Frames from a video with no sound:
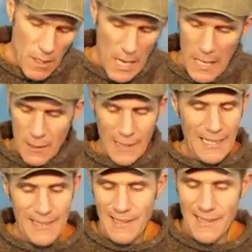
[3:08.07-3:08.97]
And like I
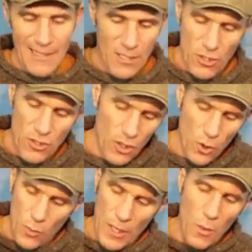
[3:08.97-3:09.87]
said, it's just a
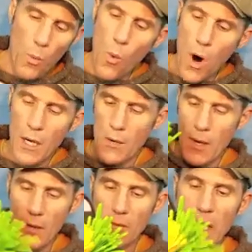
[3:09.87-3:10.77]
great
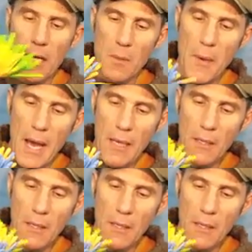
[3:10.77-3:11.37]
walk-around kind of bag.